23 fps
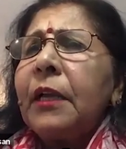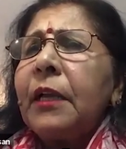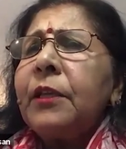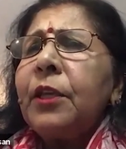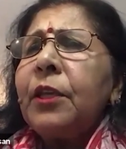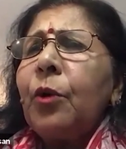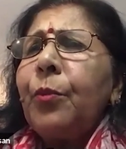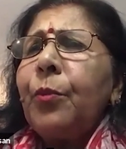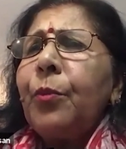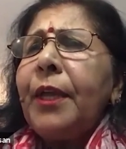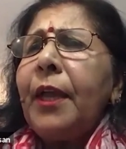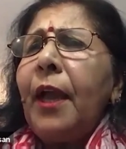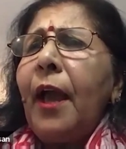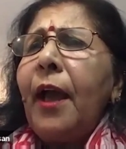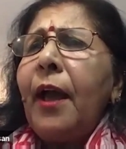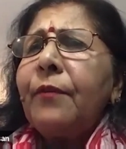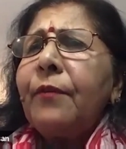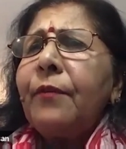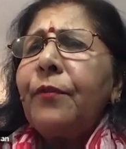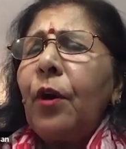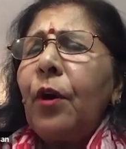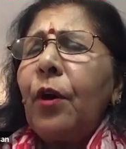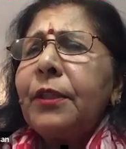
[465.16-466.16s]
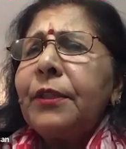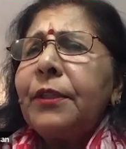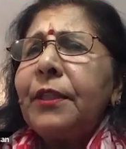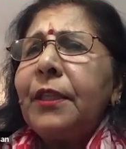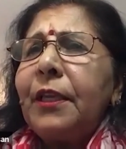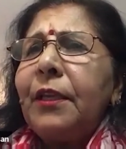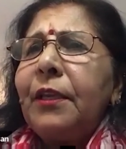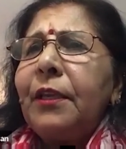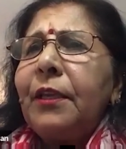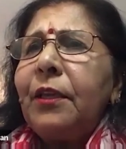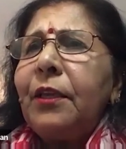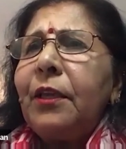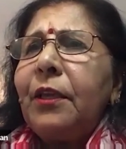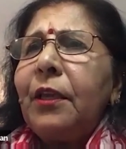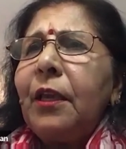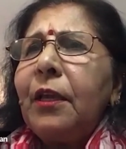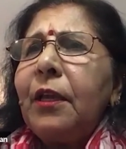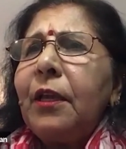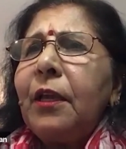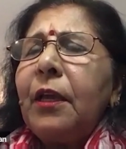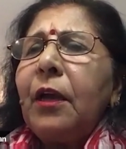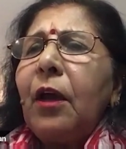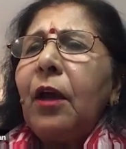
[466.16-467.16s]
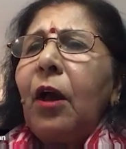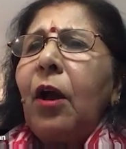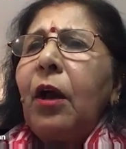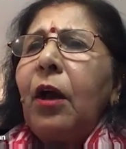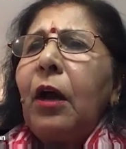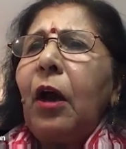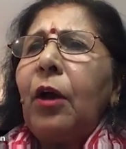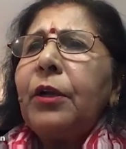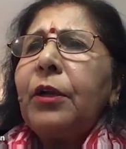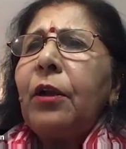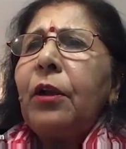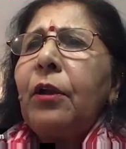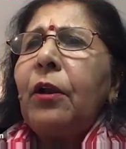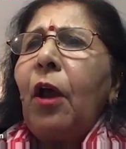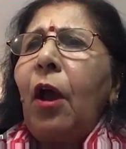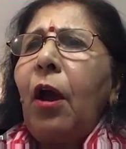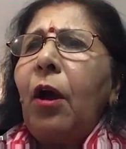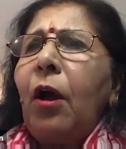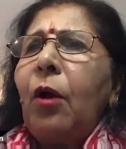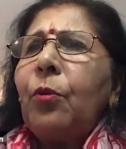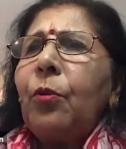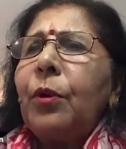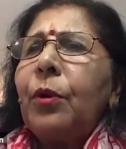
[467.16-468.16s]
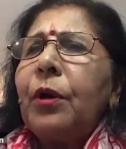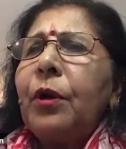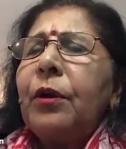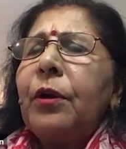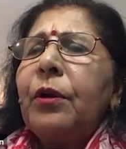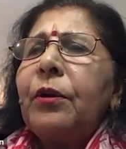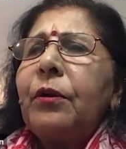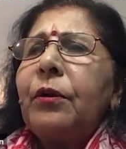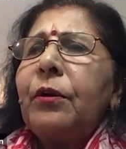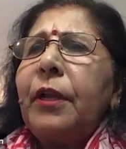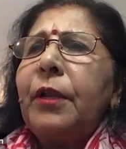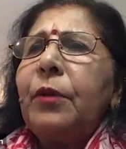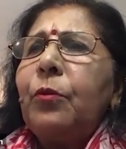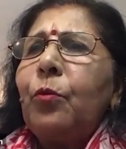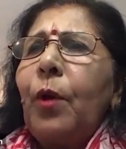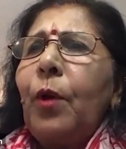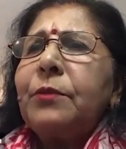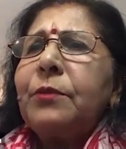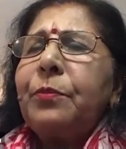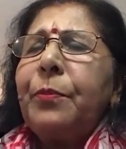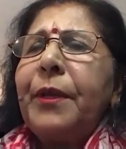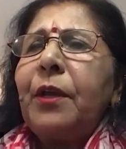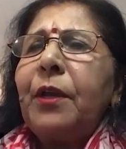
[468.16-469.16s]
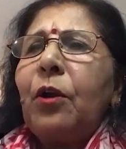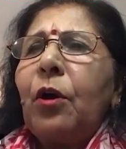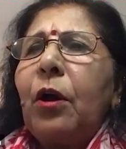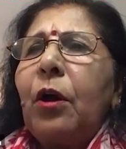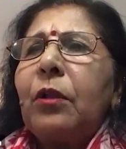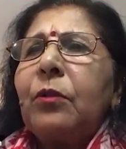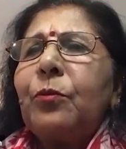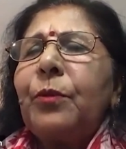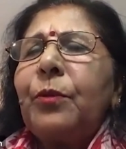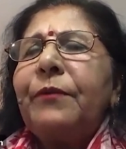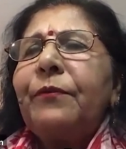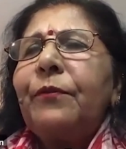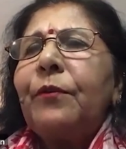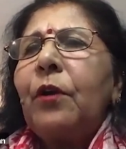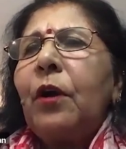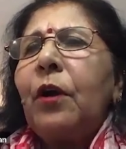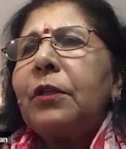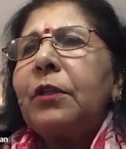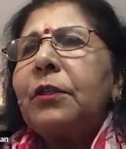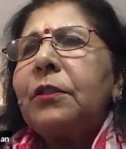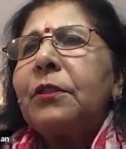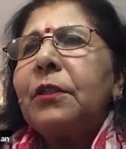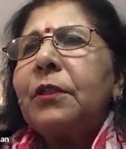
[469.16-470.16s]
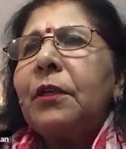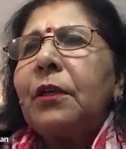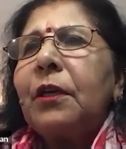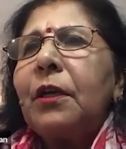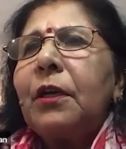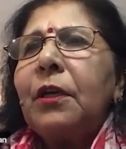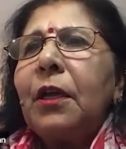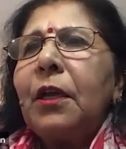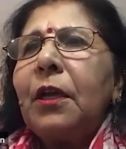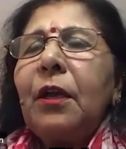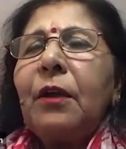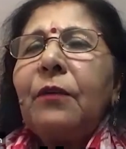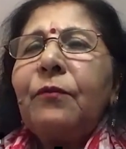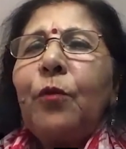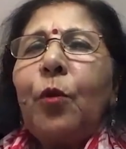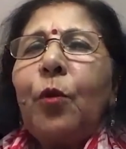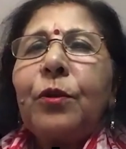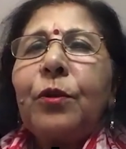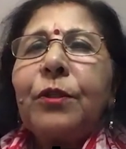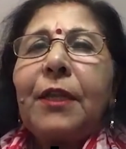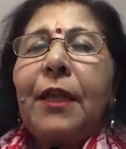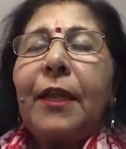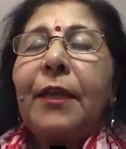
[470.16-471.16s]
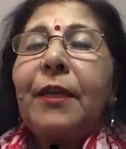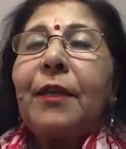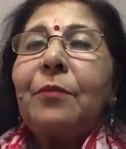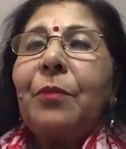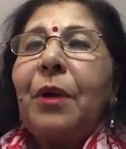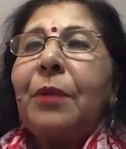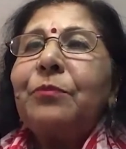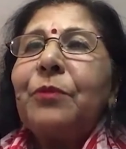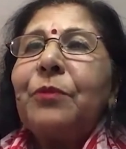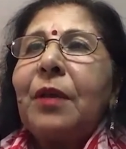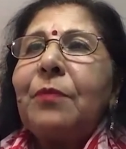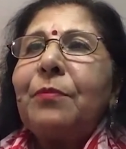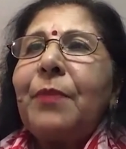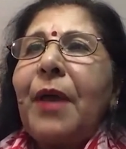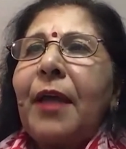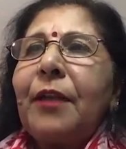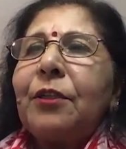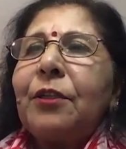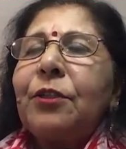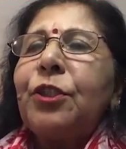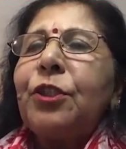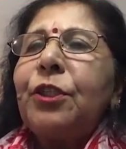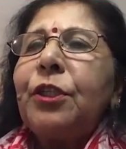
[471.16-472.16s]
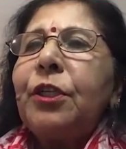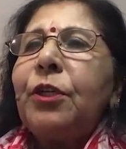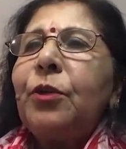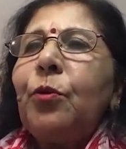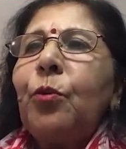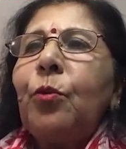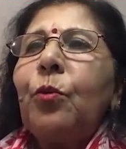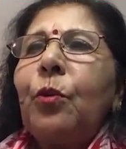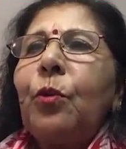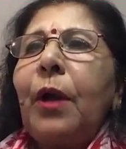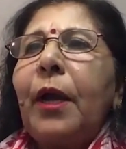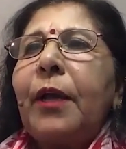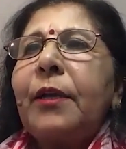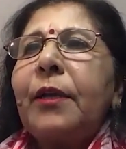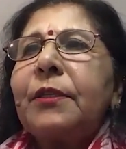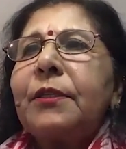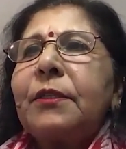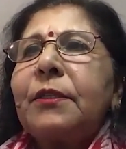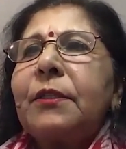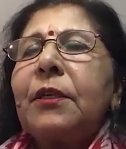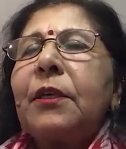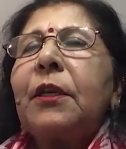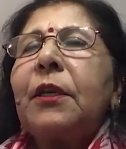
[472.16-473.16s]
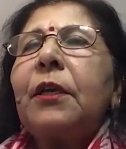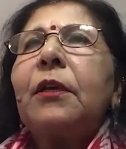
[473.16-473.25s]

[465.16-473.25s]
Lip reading: here we have on the on our in West Bengal, we've got folks like Mamata Banerjee, who has